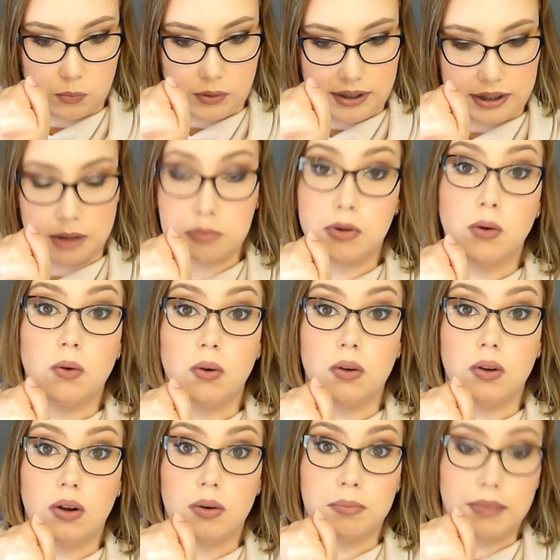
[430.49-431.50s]
Wake Up
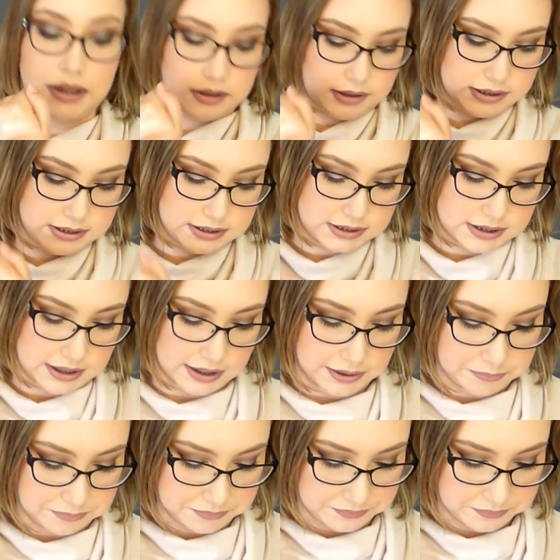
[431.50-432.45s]
Call on my eyes today.